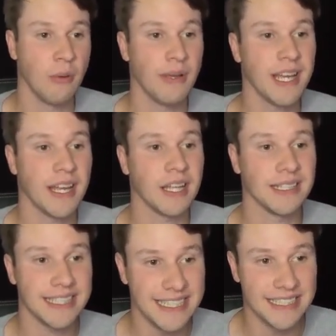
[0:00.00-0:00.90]
We got
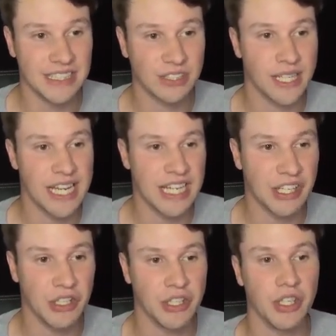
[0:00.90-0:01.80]
elite, great,
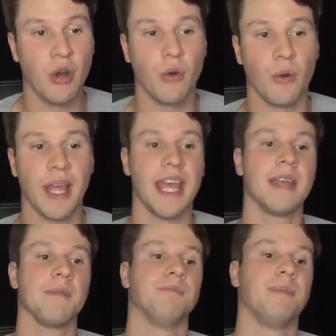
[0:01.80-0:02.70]
good,
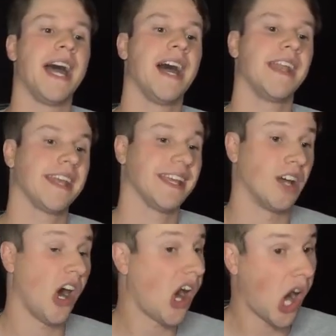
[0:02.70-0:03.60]
okay, bad, and
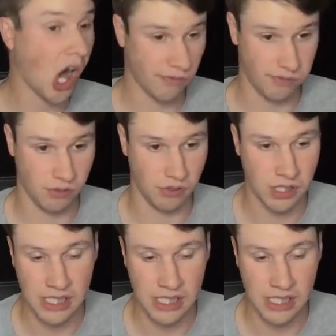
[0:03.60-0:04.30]
awful.